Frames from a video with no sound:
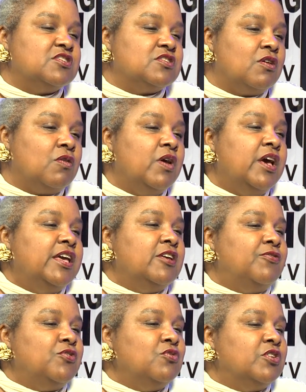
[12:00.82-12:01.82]
So
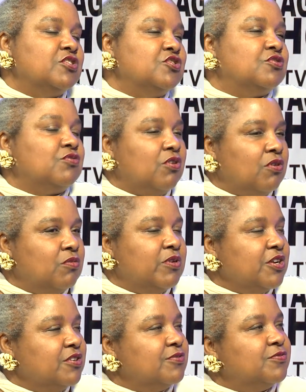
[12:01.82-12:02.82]
if you control
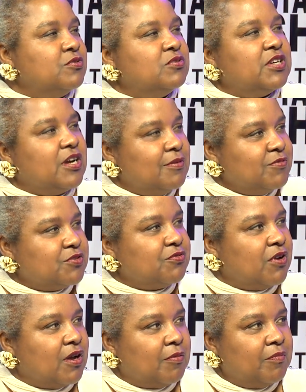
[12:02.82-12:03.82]
where your food comes
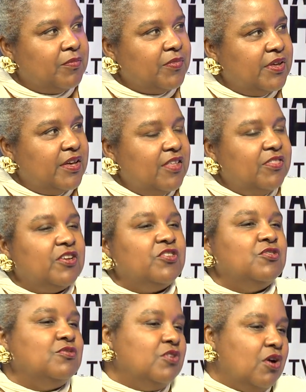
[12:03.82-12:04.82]
from, then
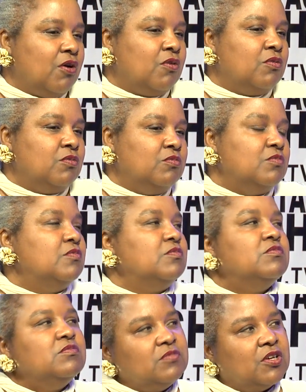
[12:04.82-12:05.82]
you know
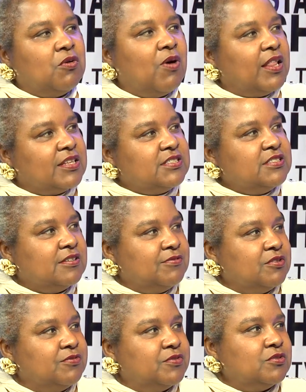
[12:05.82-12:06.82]
the quality of
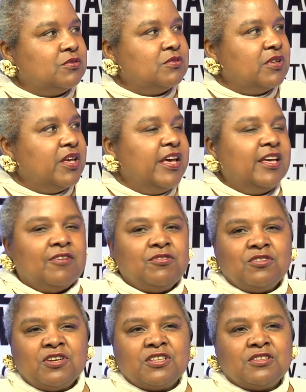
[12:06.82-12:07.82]
your food. If
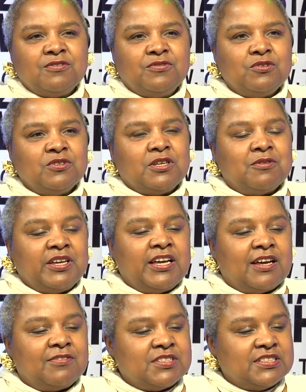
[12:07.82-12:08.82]
you look at the food that we
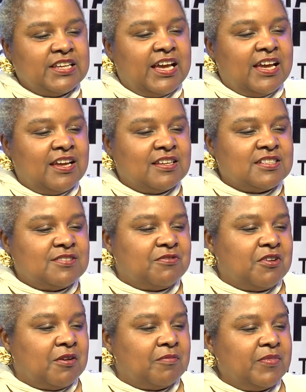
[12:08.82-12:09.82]
have today, it's
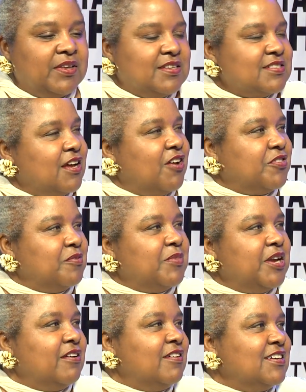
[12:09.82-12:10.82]
from South
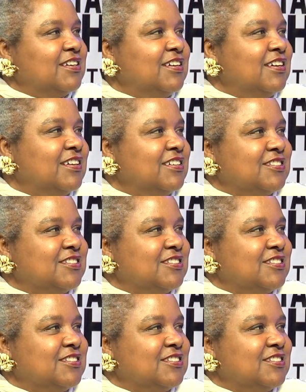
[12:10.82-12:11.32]
America,